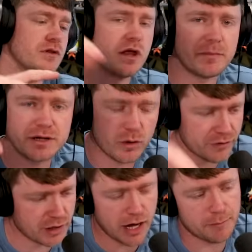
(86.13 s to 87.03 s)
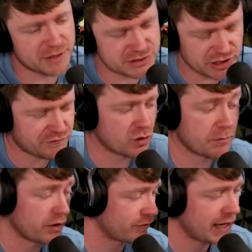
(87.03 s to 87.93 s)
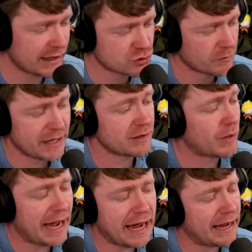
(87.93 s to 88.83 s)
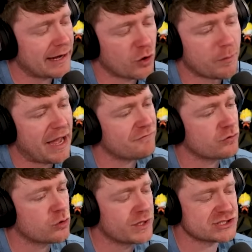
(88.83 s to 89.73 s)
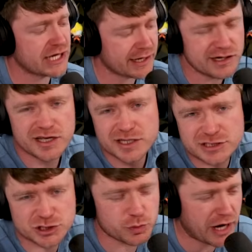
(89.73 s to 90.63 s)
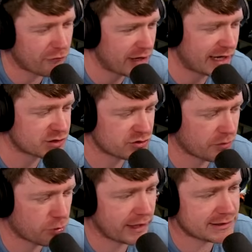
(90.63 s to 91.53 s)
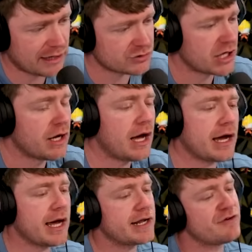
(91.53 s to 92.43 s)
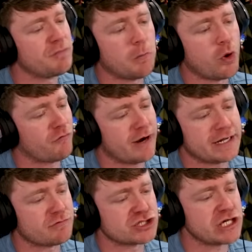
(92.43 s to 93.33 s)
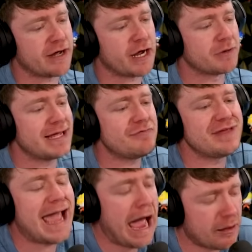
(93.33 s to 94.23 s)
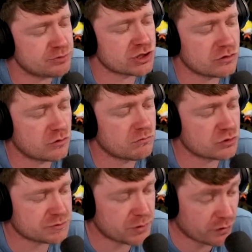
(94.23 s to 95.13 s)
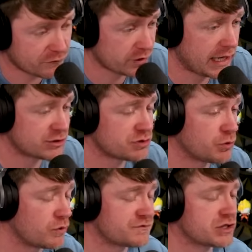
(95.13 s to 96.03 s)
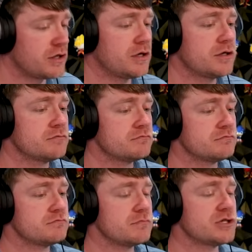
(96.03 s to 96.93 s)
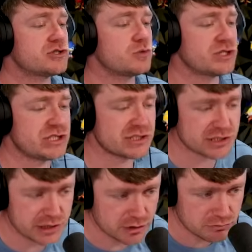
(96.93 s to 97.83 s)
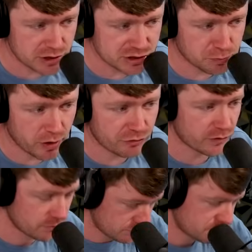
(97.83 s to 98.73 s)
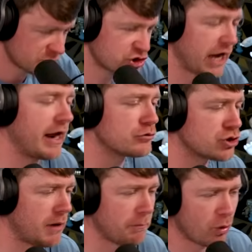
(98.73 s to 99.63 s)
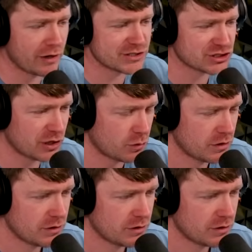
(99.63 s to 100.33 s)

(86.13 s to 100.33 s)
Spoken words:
let me know in the comments if you want me to react to them. Anyway, I got to go back for a quick second. Since we're not reacting to the breakdowns, I gotta give my boy right here a shout out. Hitting the absolute most beautiful dance moves as soon as he's seeing his brethren. Shout out to my boy, let's go.